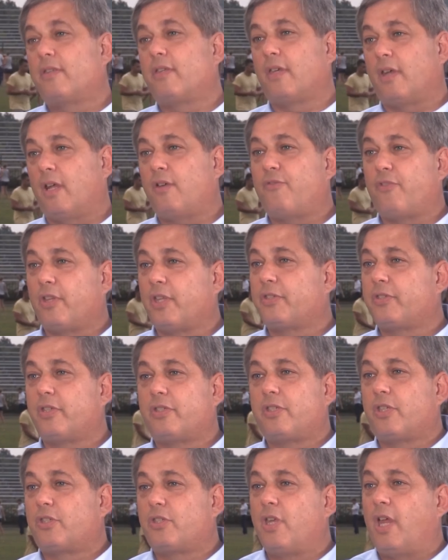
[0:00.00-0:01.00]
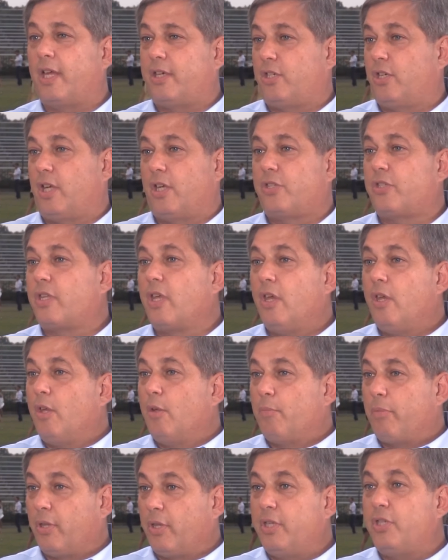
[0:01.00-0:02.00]
thing tonight, Phyllis, is it's not just
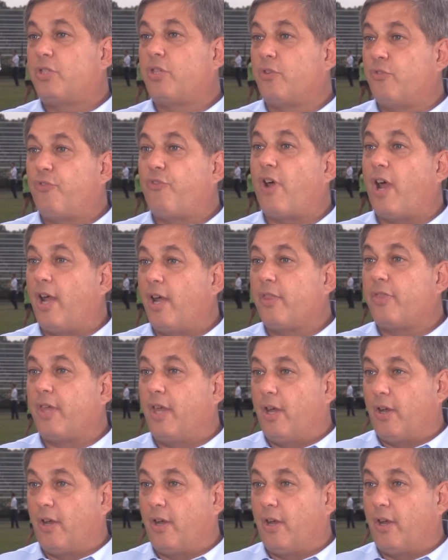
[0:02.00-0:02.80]
police and fire.